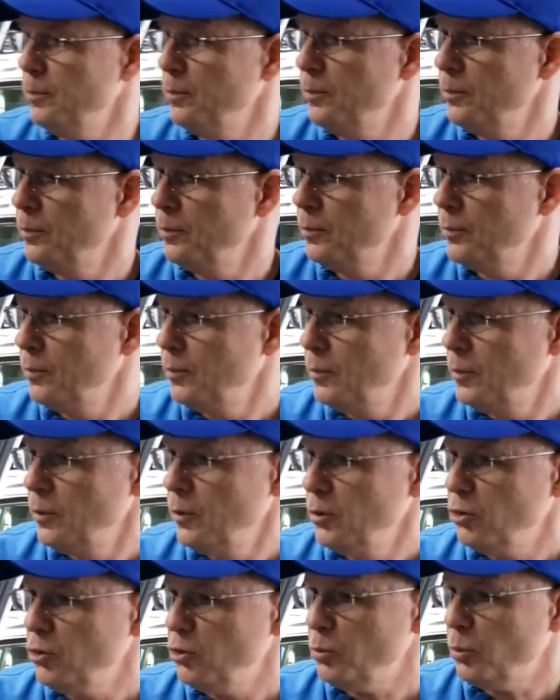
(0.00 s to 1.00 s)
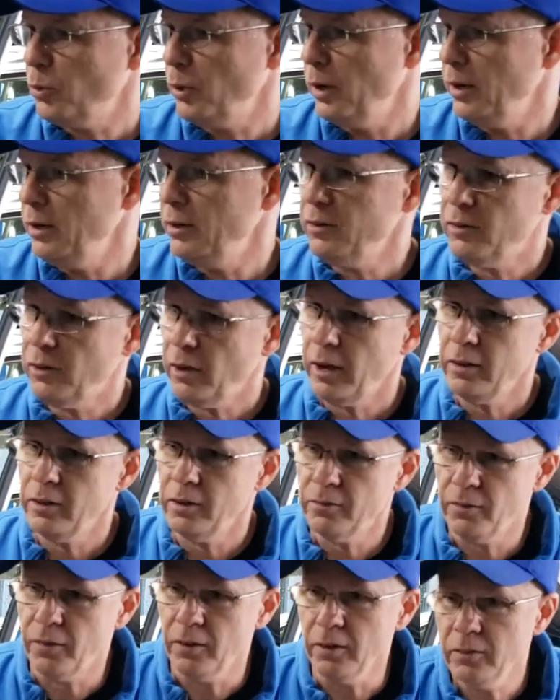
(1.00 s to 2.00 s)
spray it inside
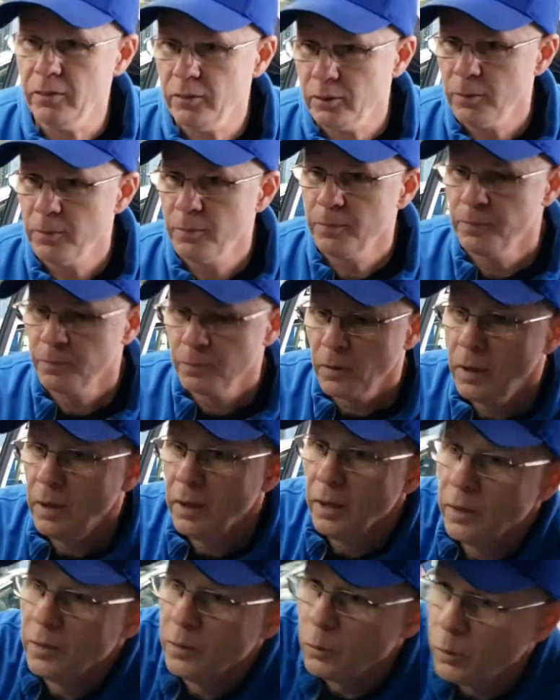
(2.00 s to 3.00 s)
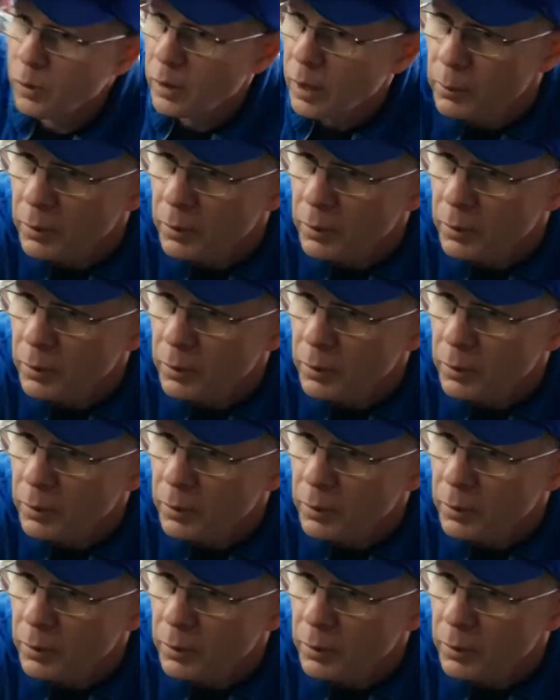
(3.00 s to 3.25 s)
the vents. And then what I'm